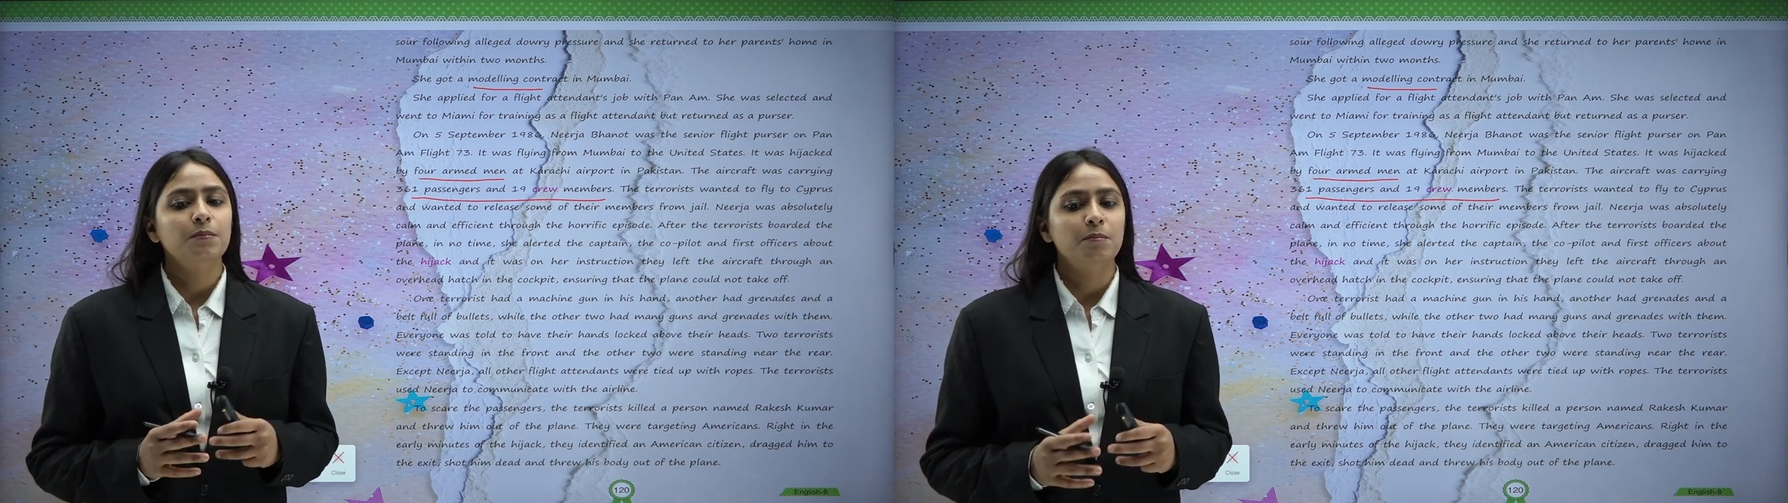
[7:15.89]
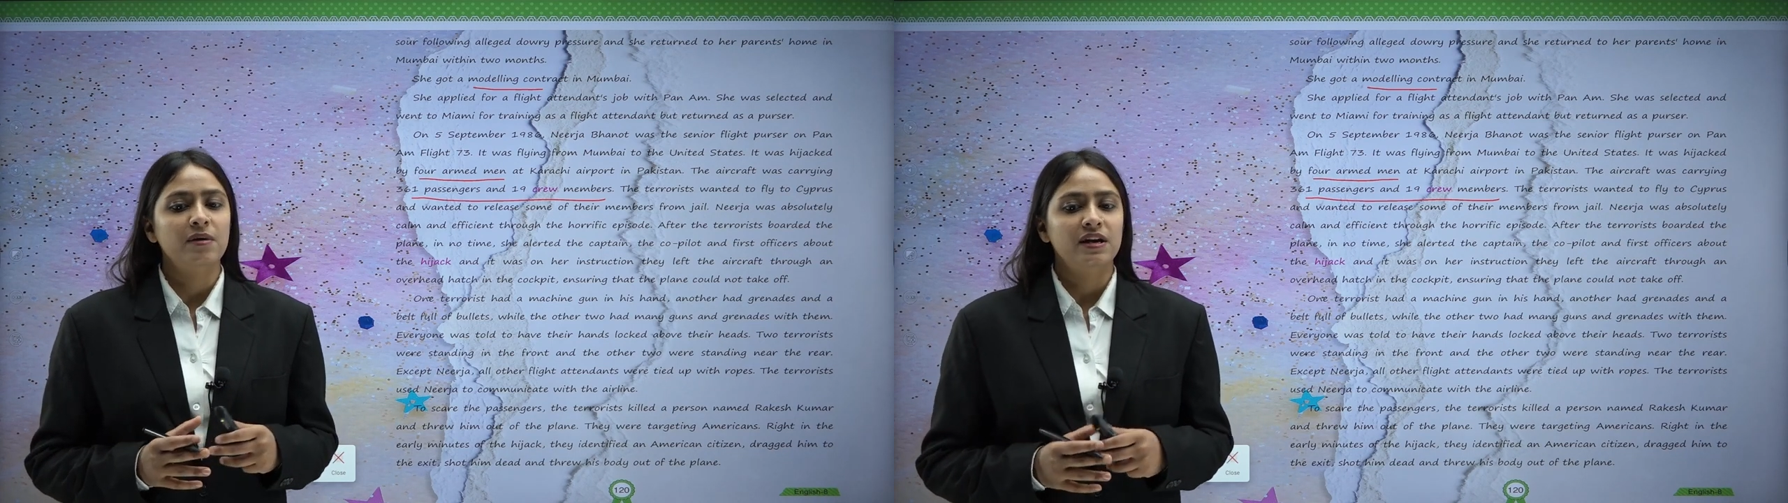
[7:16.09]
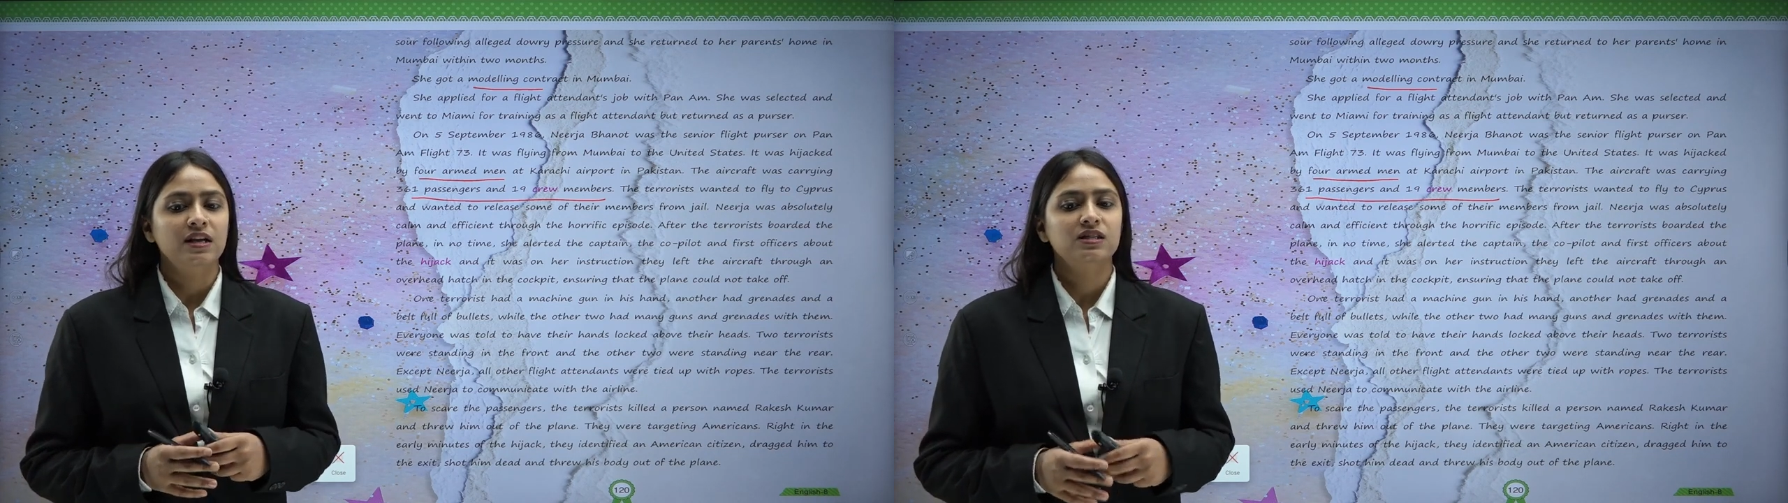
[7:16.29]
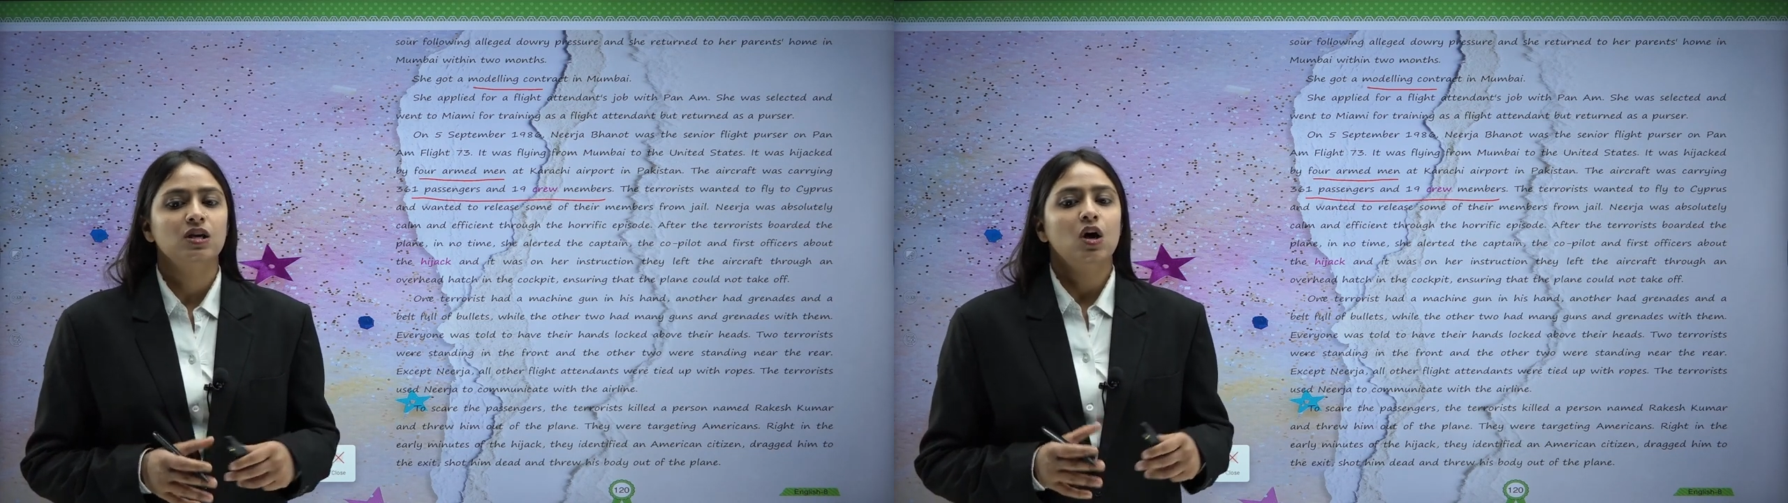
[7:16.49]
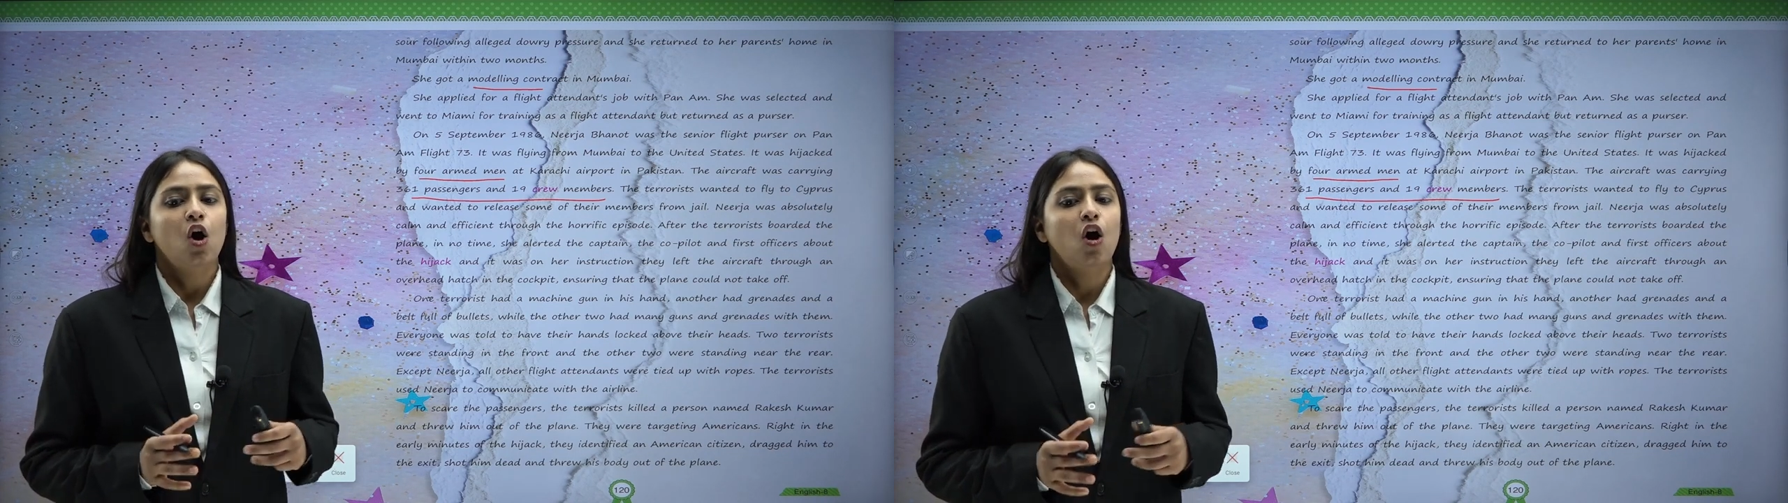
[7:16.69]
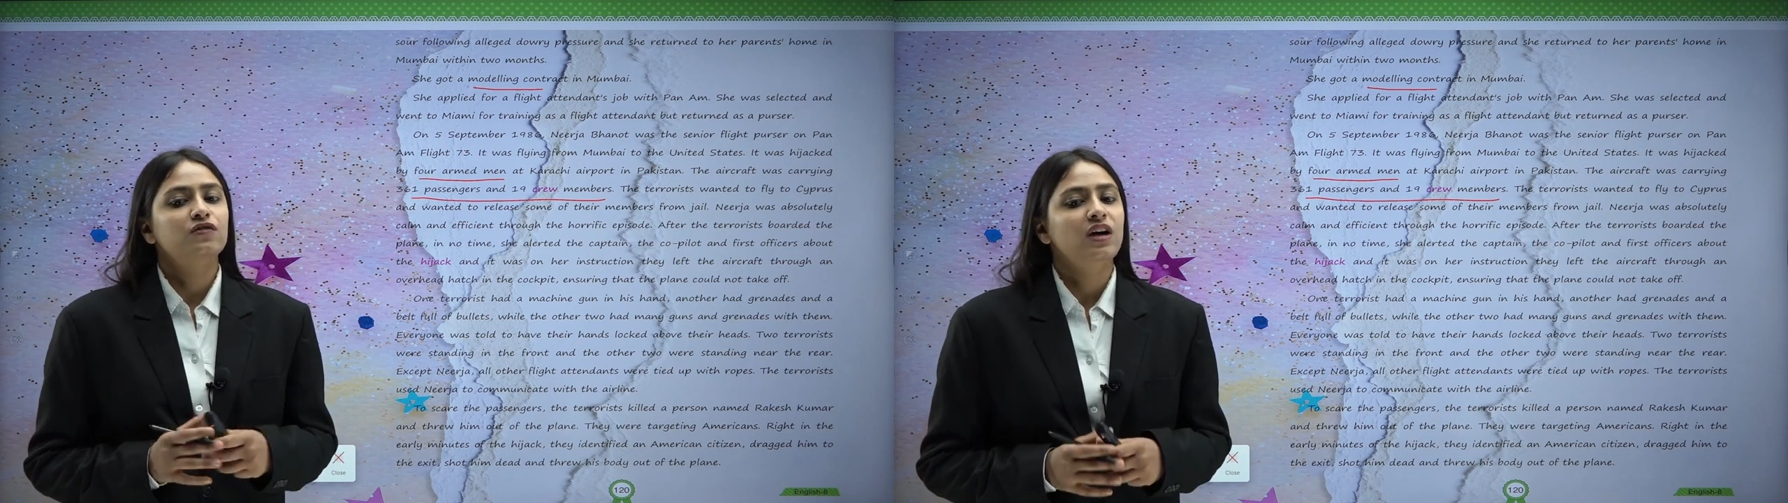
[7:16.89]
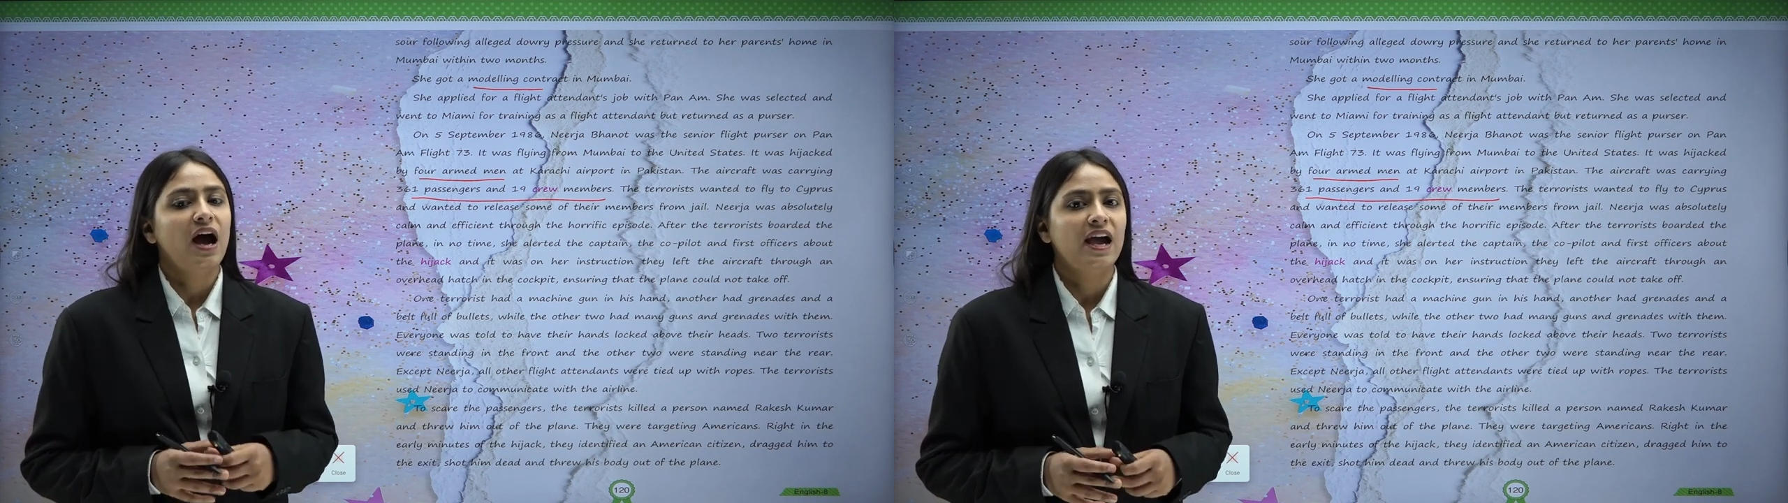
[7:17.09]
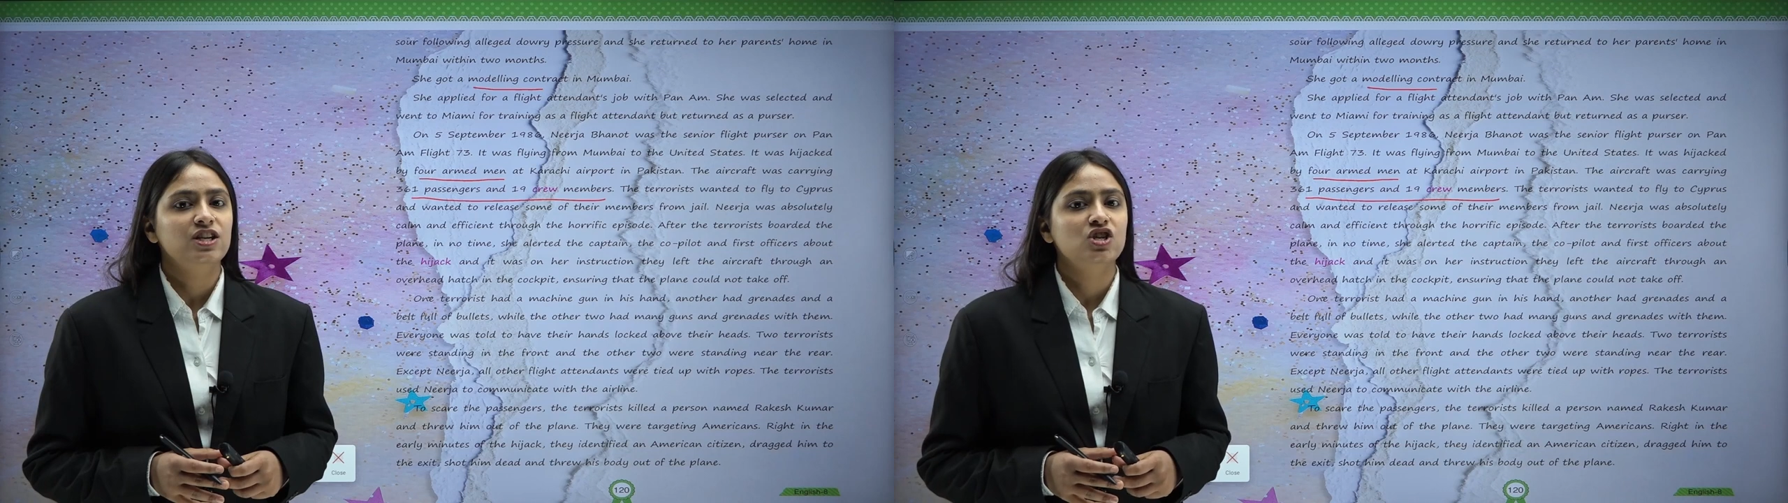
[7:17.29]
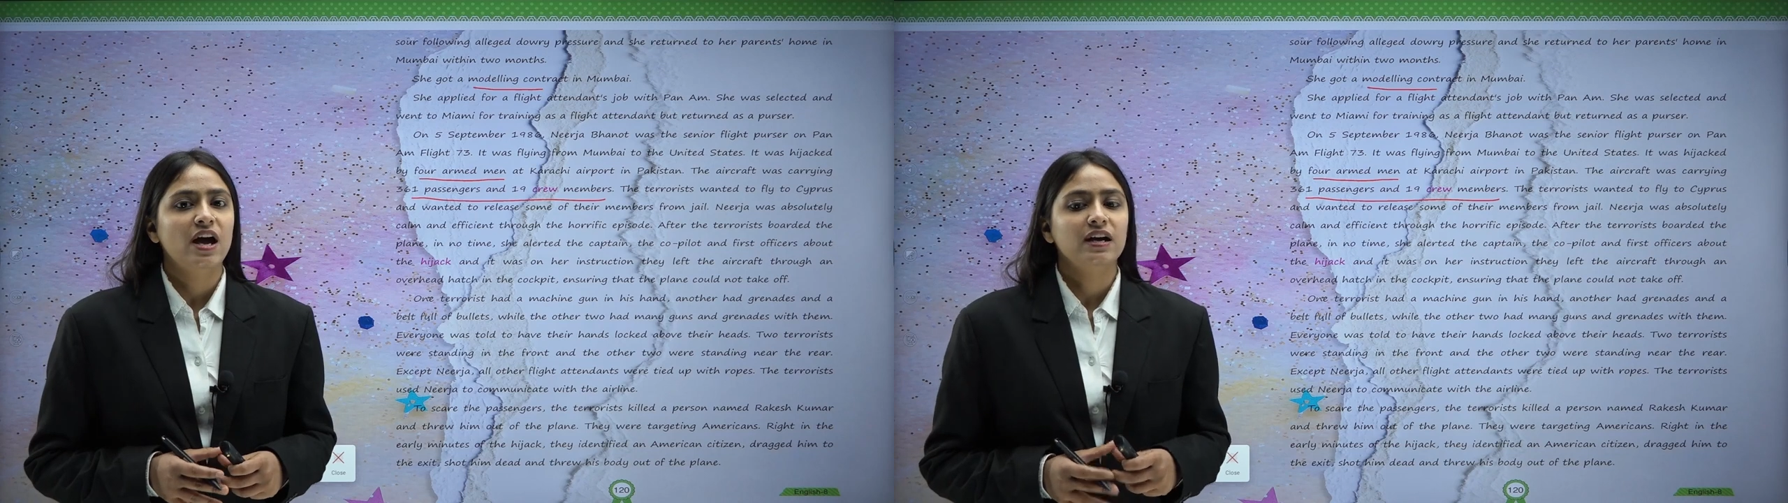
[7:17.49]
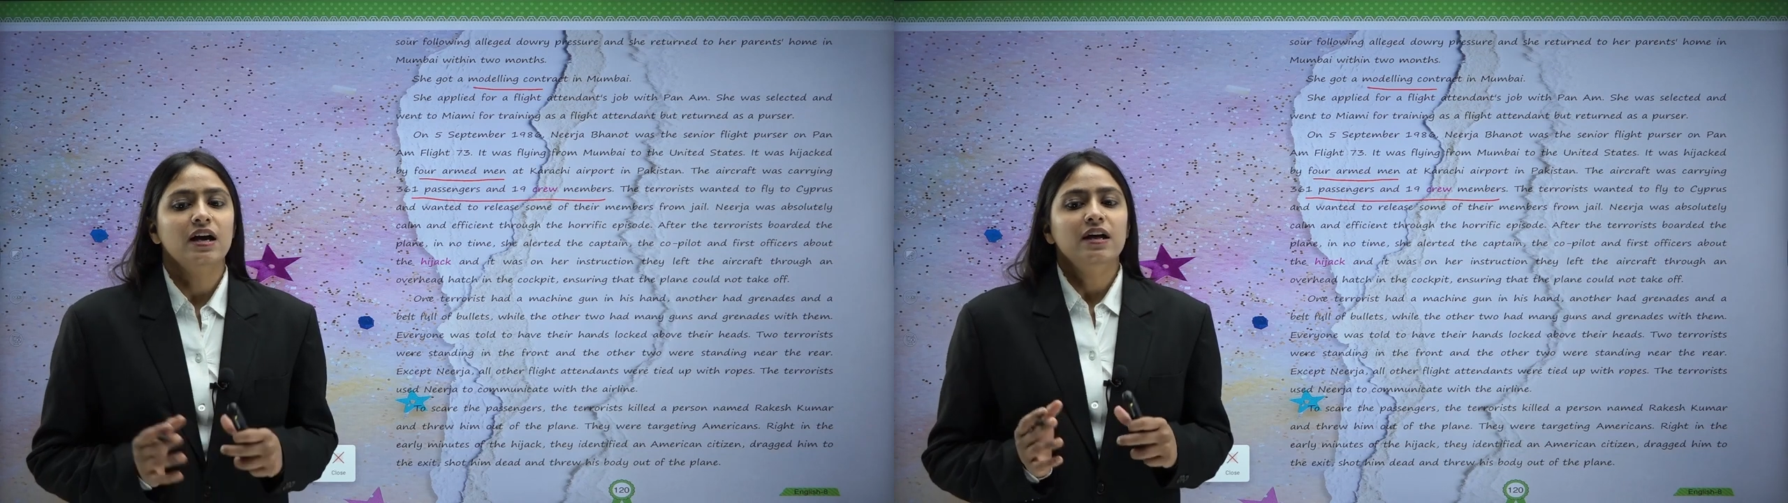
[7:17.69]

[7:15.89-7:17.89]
minutes of the hijack,